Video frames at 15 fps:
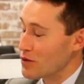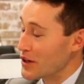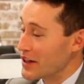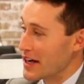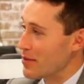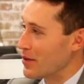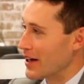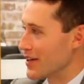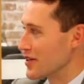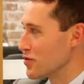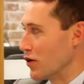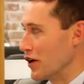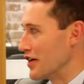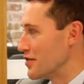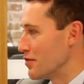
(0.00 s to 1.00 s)
with them. Like
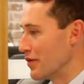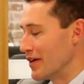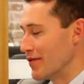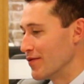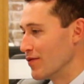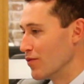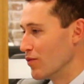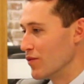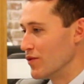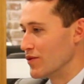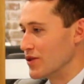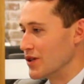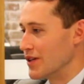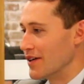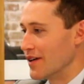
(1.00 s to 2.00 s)
this morning, I was at my
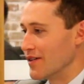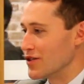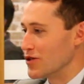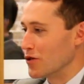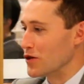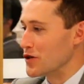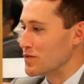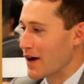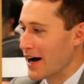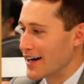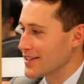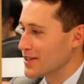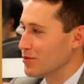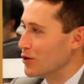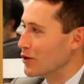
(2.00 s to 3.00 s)
daughter's
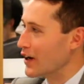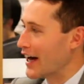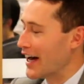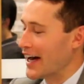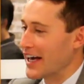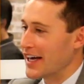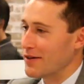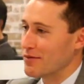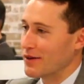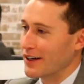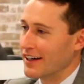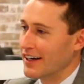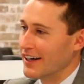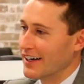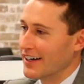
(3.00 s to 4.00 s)
basketball game,
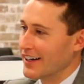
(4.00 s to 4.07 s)
and